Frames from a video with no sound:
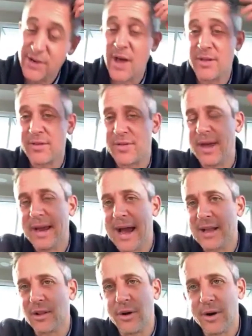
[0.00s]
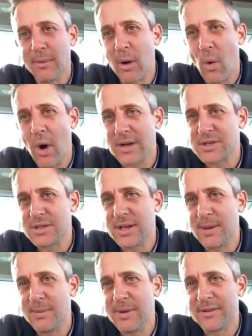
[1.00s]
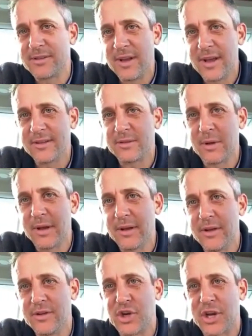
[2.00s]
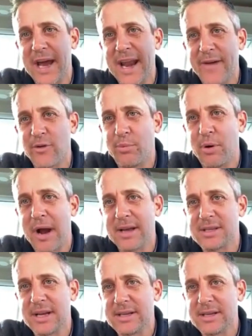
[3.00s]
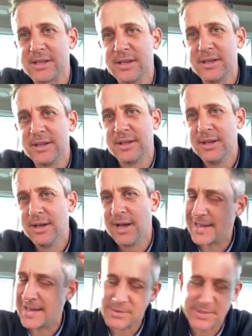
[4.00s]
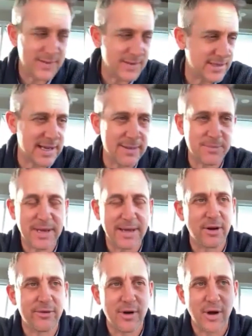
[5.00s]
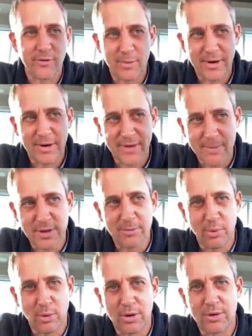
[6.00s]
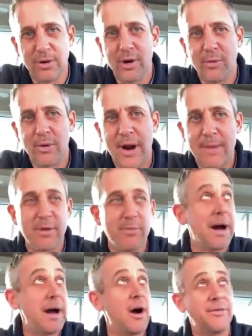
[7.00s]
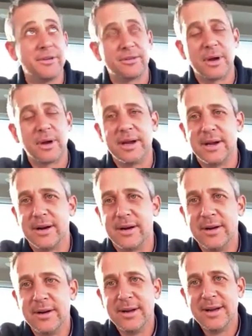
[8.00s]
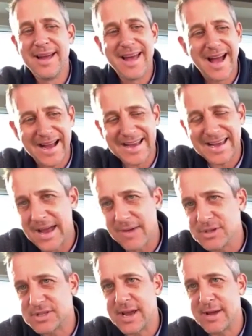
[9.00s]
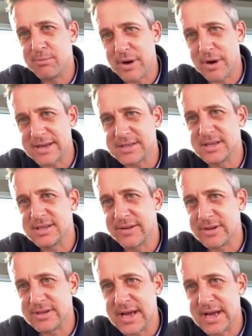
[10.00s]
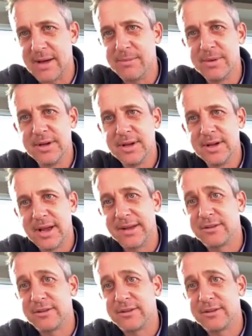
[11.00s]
Another thing I learned by watching them is you got to have a process. I keep saying these same things over and over, but if I'm in the boardroom or I'm in my office right here, I got to have the same process every time. Yeah.